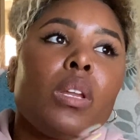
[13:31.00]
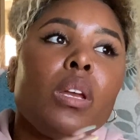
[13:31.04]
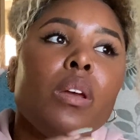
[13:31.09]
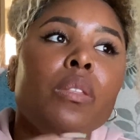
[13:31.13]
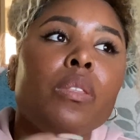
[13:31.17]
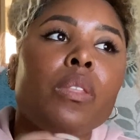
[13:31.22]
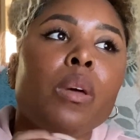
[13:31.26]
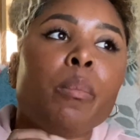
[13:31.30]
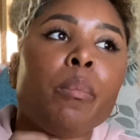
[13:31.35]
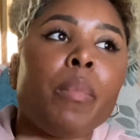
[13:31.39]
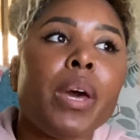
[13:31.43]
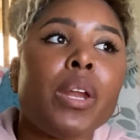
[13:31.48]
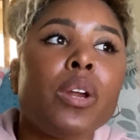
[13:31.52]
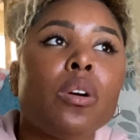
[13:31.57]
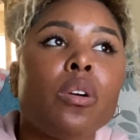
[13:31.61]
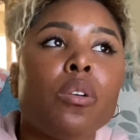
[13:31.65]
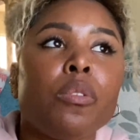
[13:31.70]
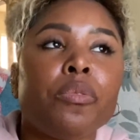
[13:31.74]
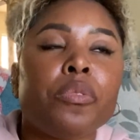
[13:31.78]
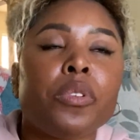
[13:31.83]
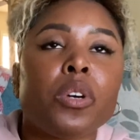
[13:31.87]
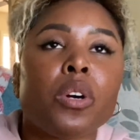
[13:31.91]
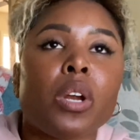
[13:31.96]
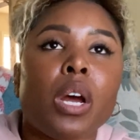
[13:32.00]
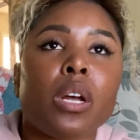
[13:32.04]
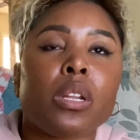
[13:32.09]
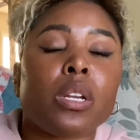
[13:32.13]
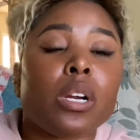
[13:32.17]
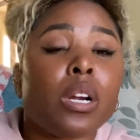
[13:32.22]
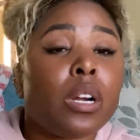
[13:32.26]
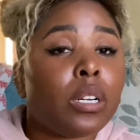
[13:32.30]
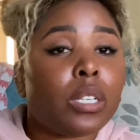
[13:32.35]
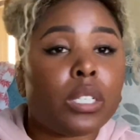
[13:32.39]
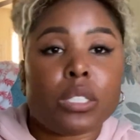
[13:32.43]
the medical field I
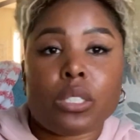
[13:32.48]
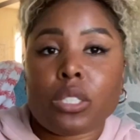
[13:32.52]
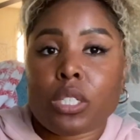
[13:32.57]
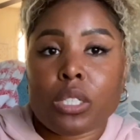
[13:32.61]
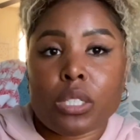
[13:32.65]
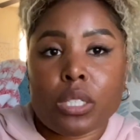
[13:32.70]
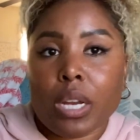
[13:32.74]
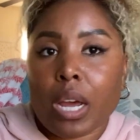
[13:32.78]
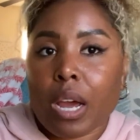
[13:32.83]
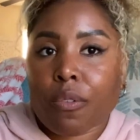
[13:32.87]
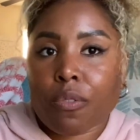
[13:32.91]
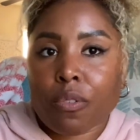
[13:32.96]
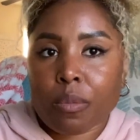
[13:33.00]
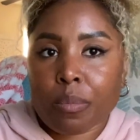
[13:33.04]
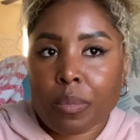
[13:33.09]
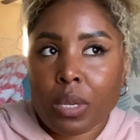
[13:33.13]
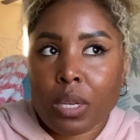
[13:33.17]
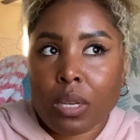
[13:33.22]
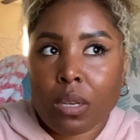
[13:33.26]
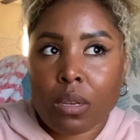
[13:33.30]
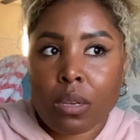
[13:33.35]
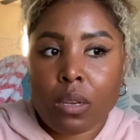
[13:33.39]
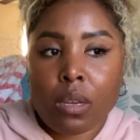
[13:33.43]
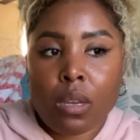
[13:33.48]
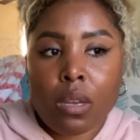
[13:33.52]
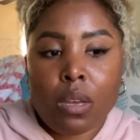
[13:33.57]
learned is just not for me.